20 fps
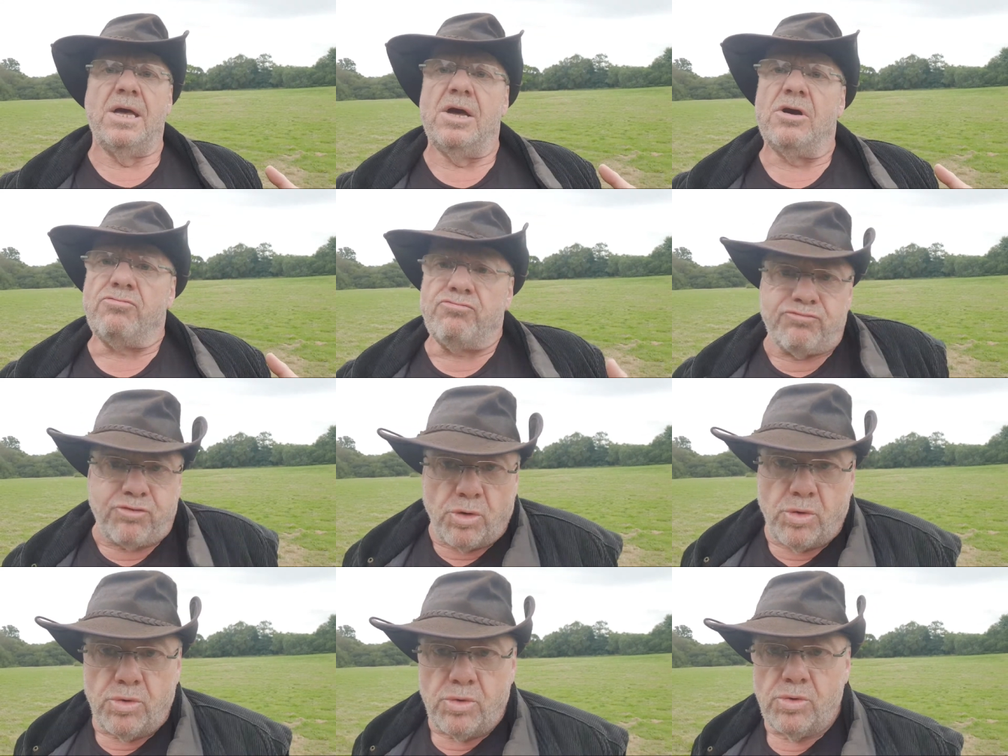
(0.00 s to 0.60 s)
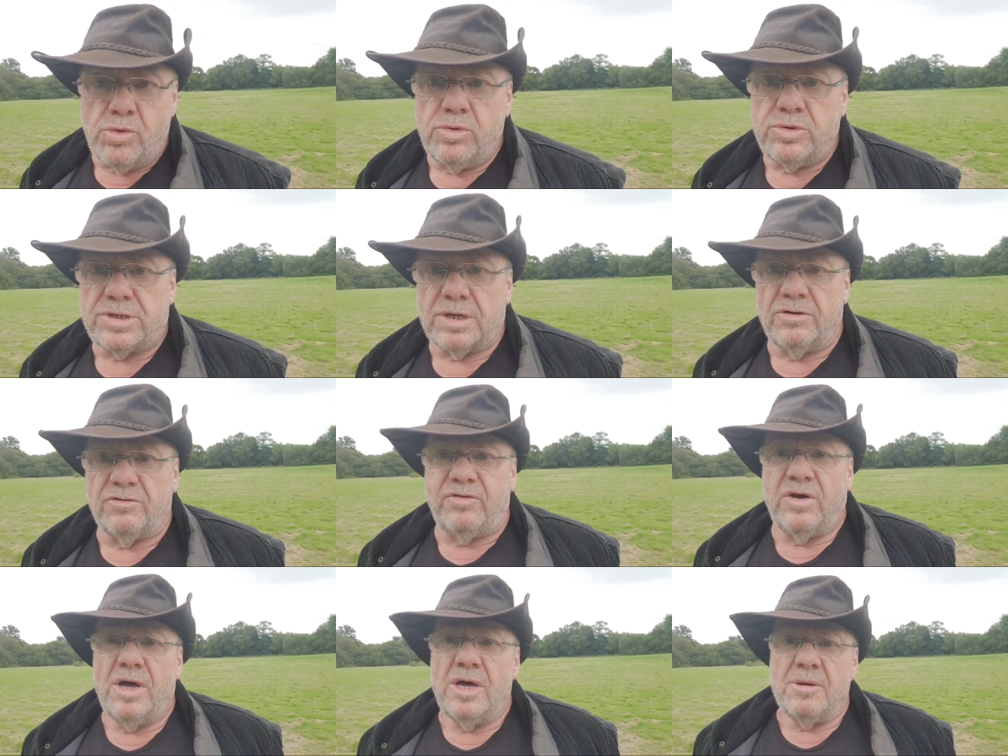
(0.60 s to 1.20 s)
rules
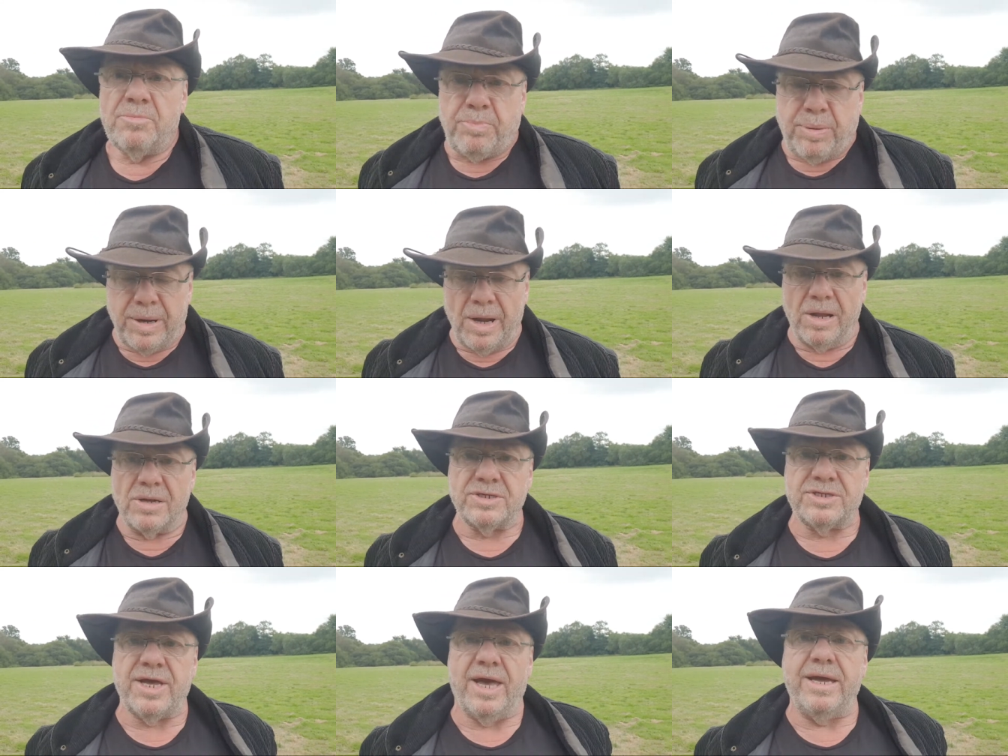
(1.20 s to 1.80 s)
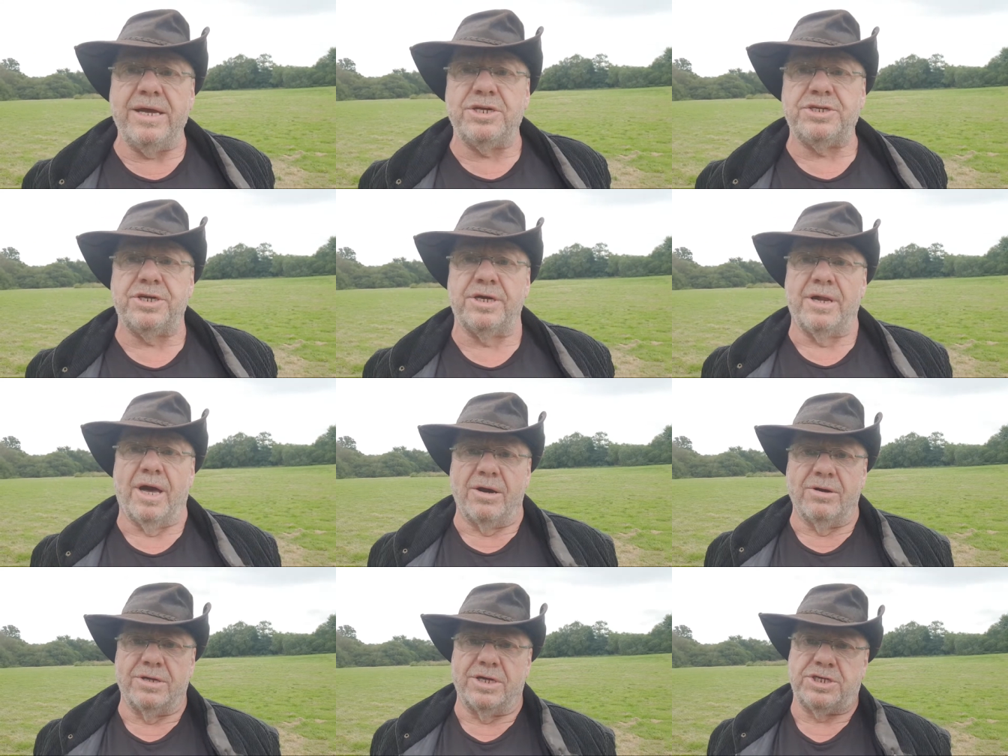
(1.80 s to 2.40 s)
of plantation
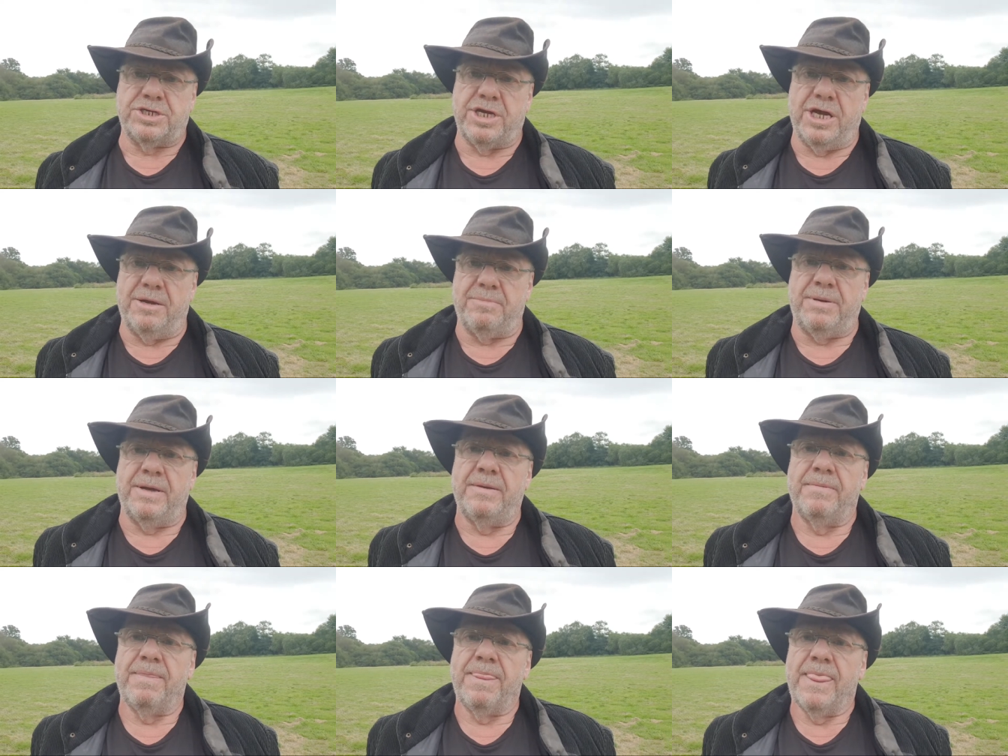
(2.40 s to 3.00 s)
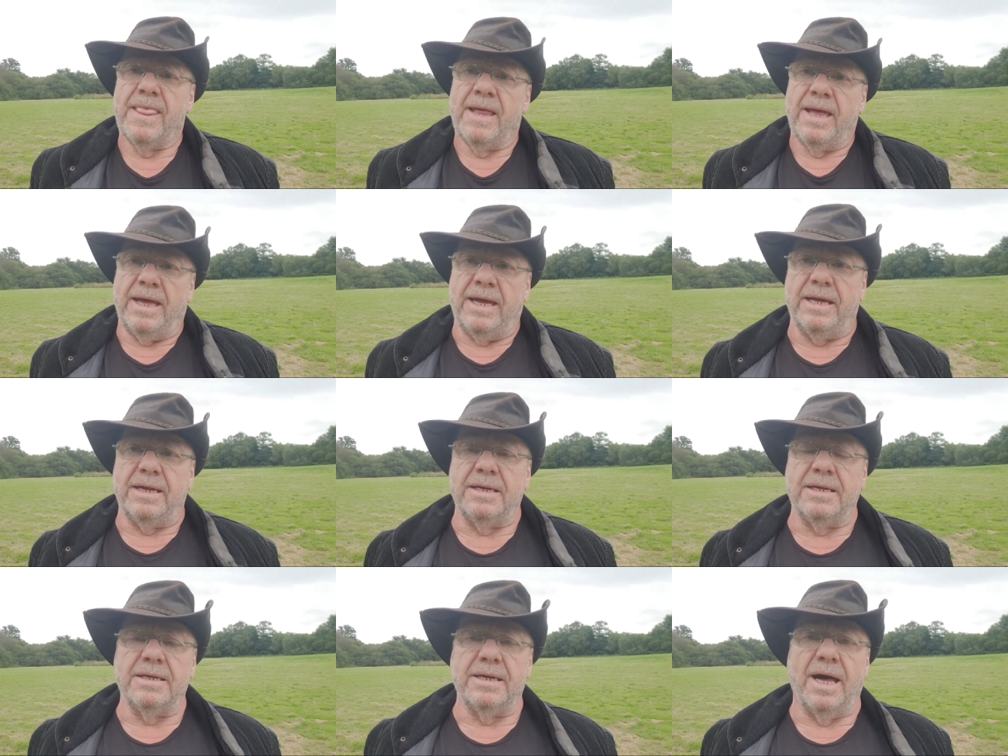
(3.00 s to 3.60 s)
ownership
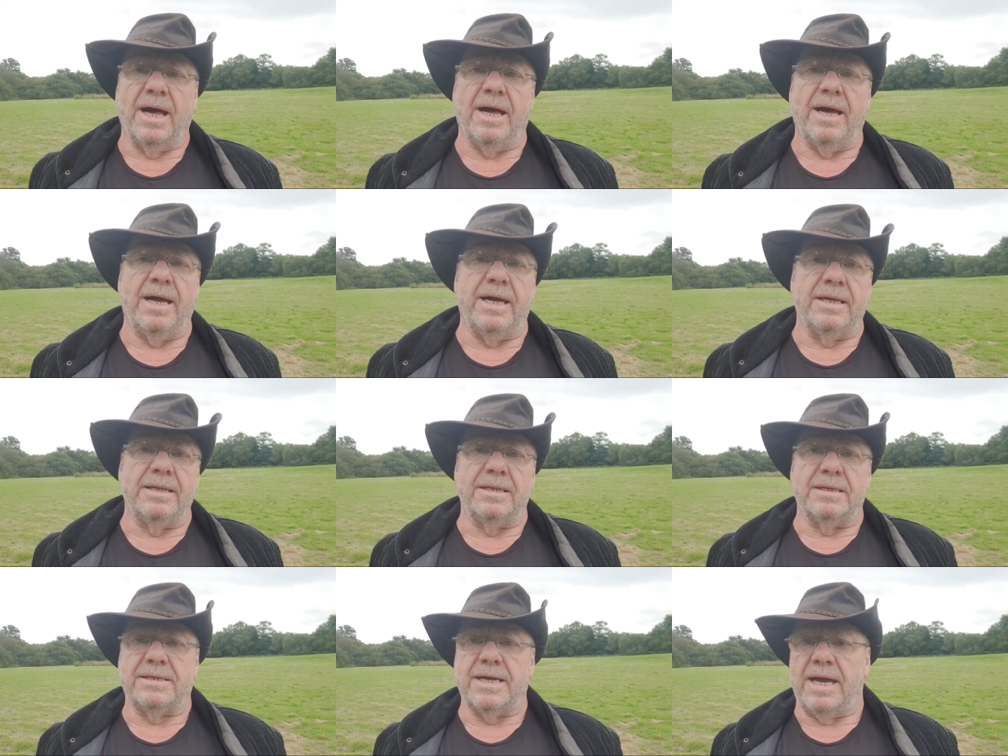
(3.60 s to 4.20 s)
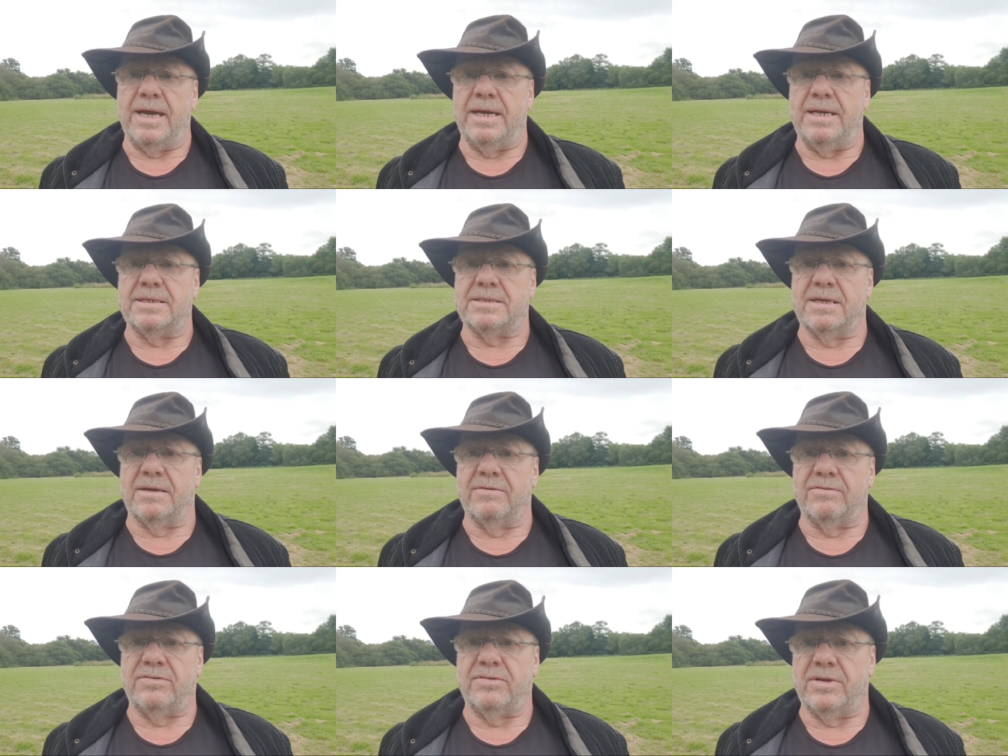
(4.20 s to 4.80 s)
in the days
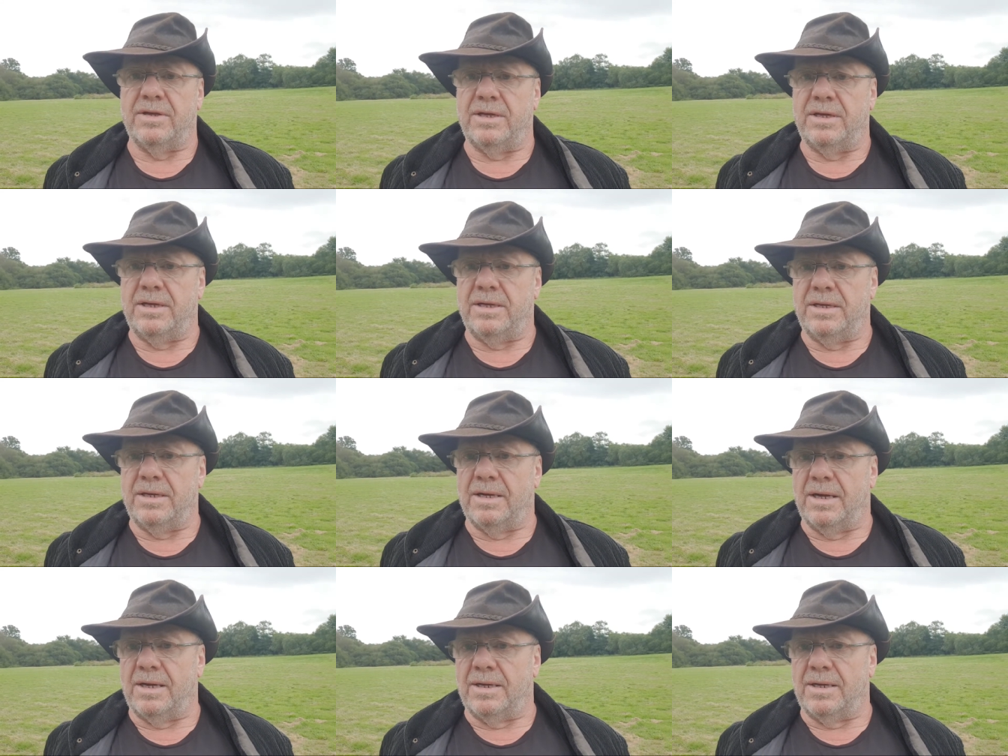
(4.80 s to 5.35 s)
of the